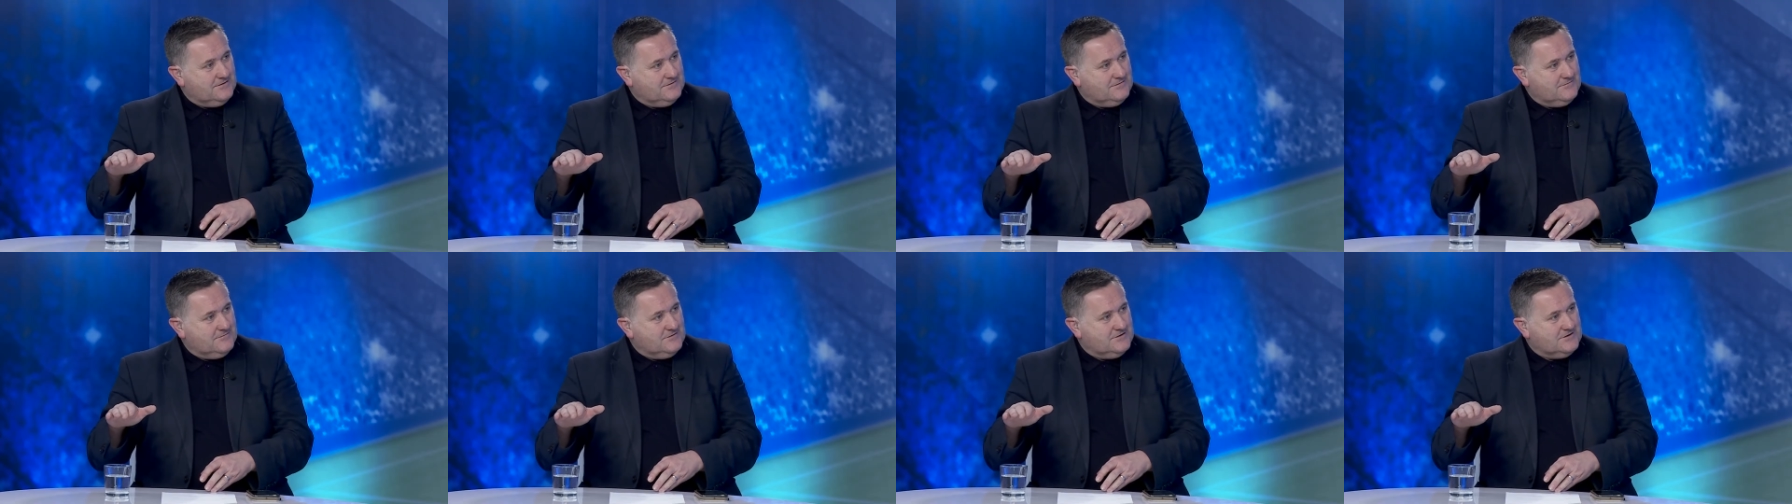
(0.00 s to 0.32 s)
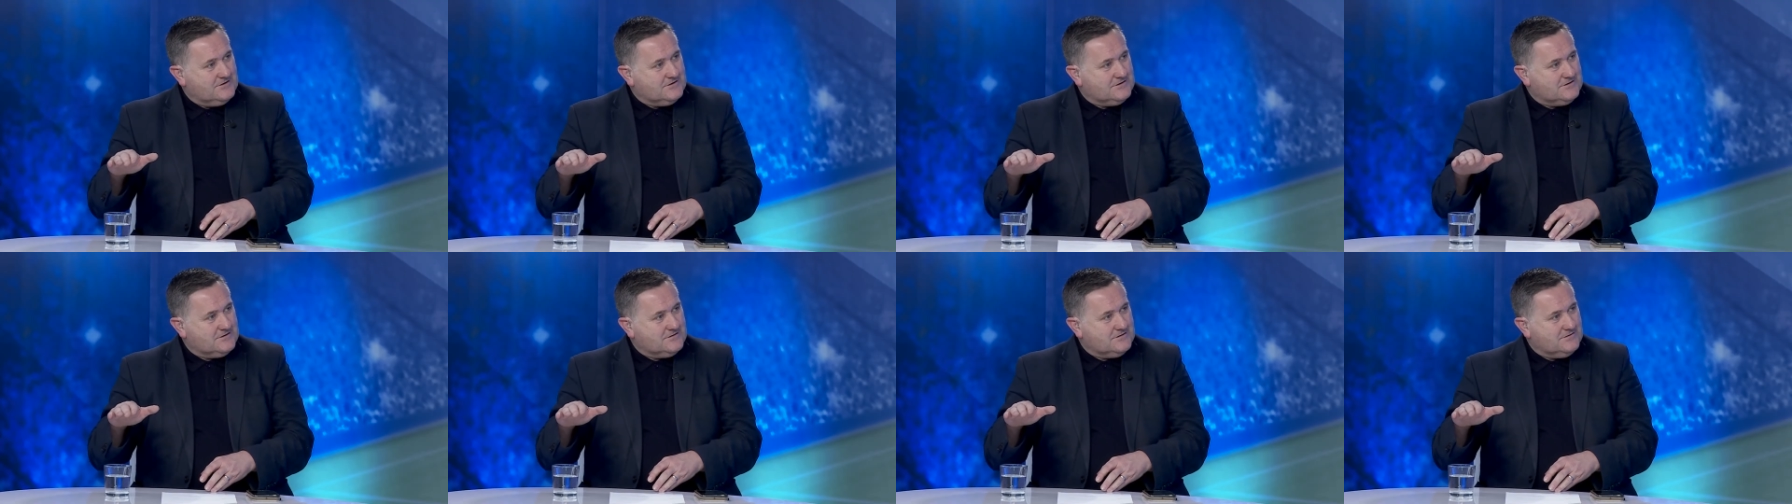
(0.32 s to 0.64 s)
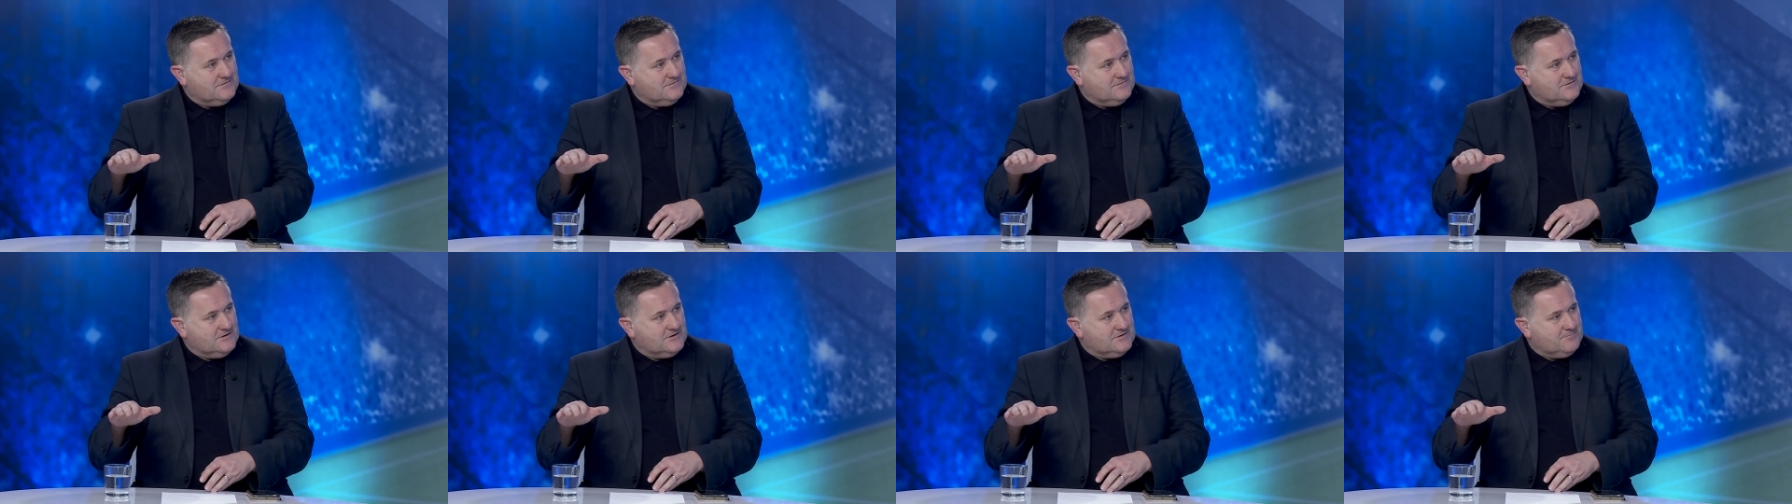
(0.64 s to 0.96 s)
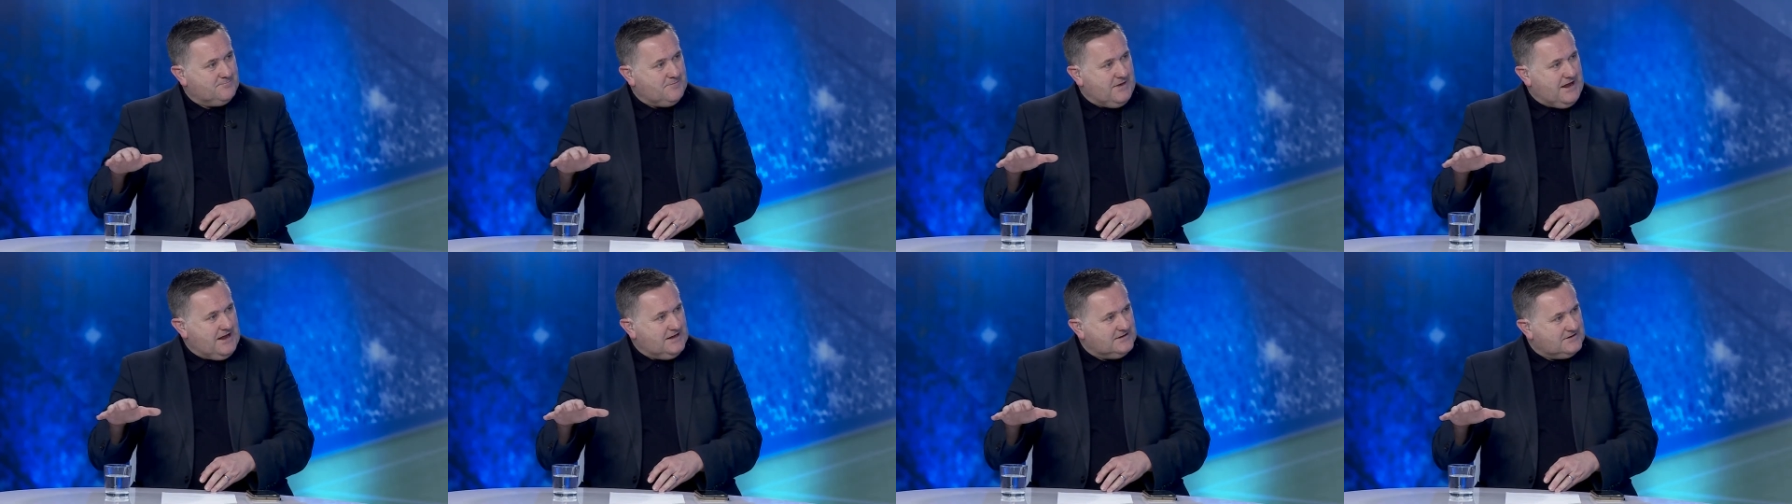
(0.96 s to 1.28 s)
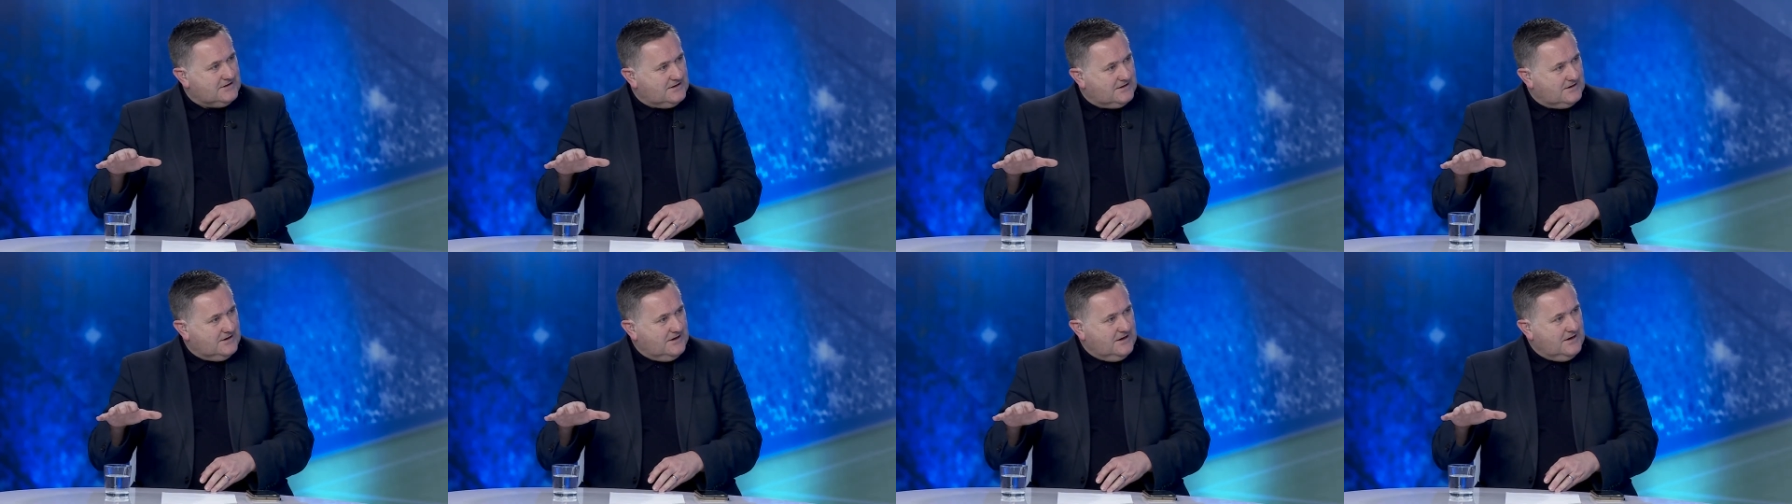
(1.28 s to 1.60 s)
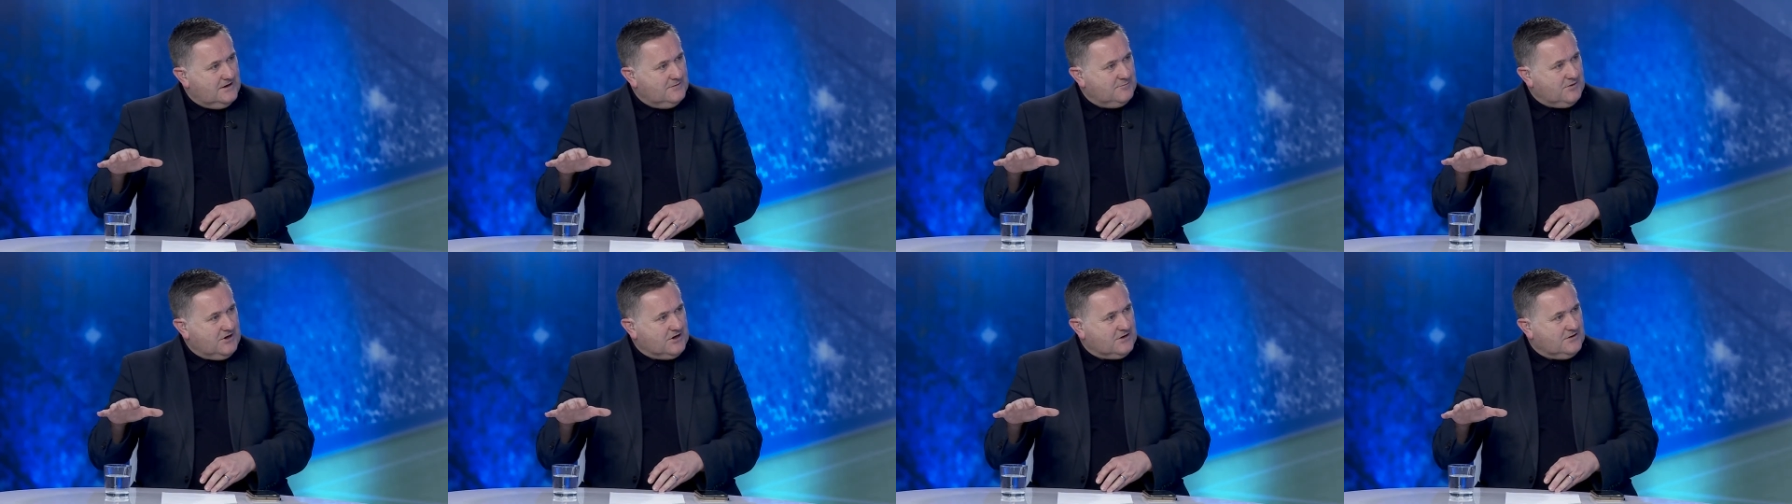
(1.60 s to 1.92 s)
was better?
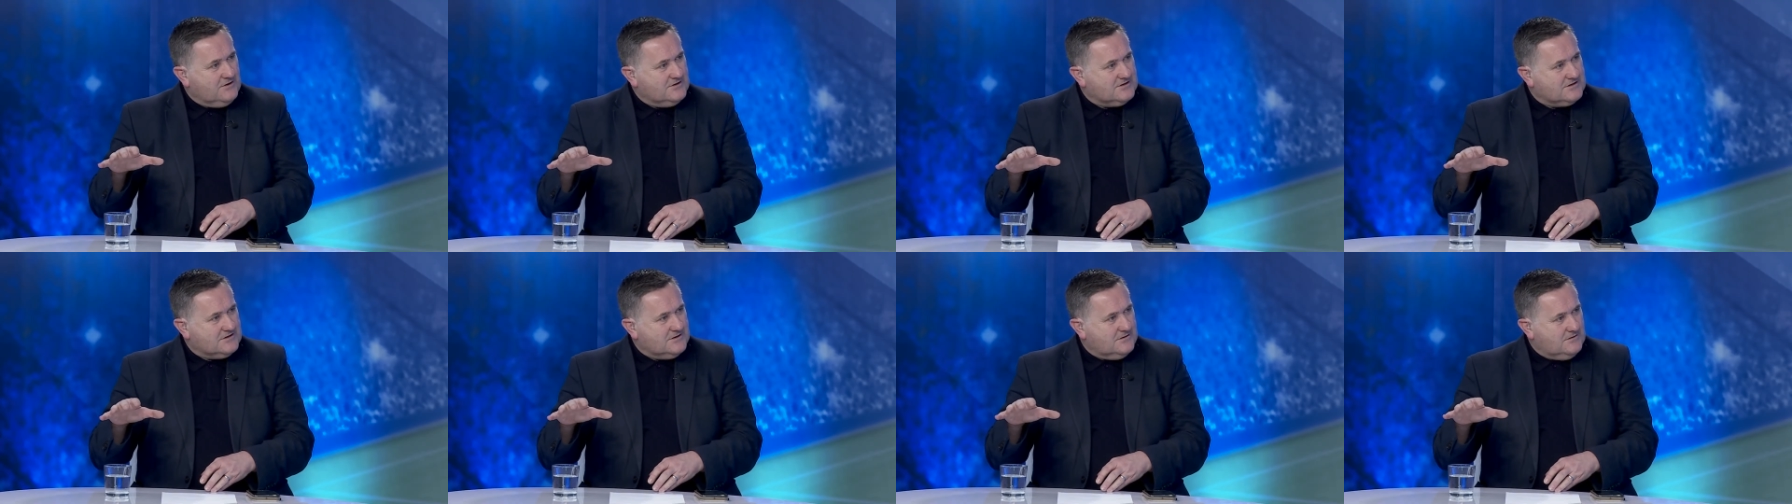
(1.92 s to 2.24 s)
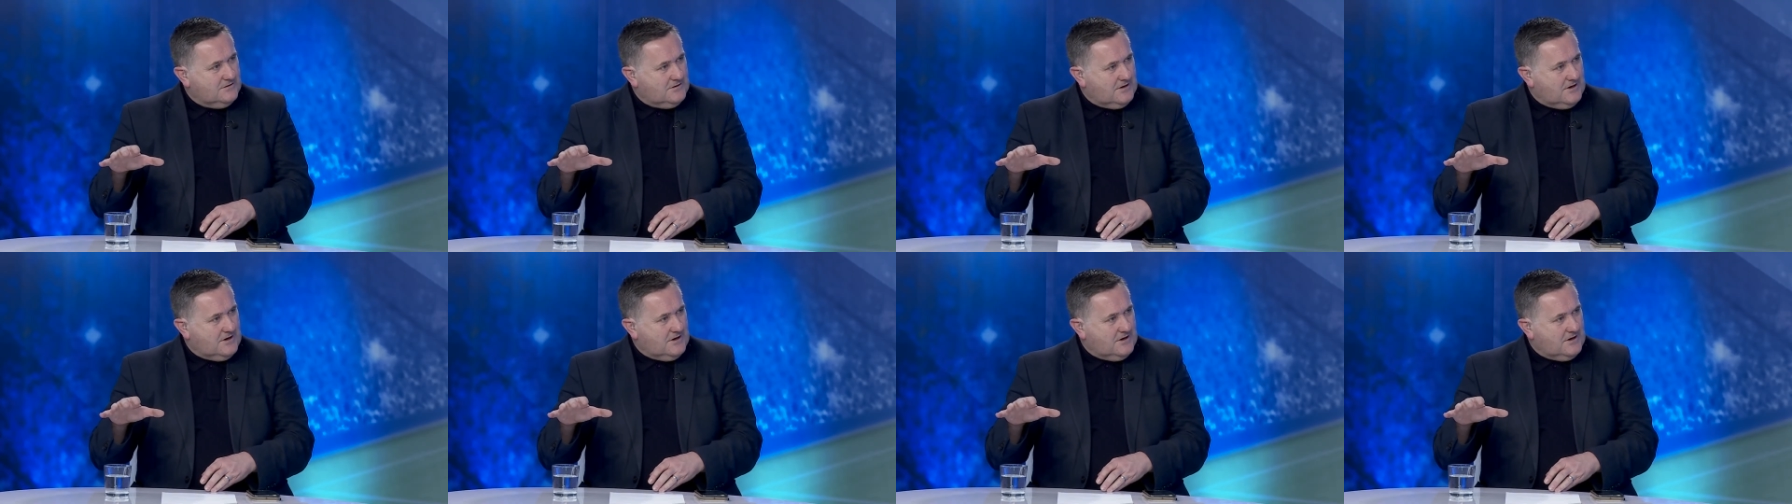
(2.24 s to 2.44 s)
Because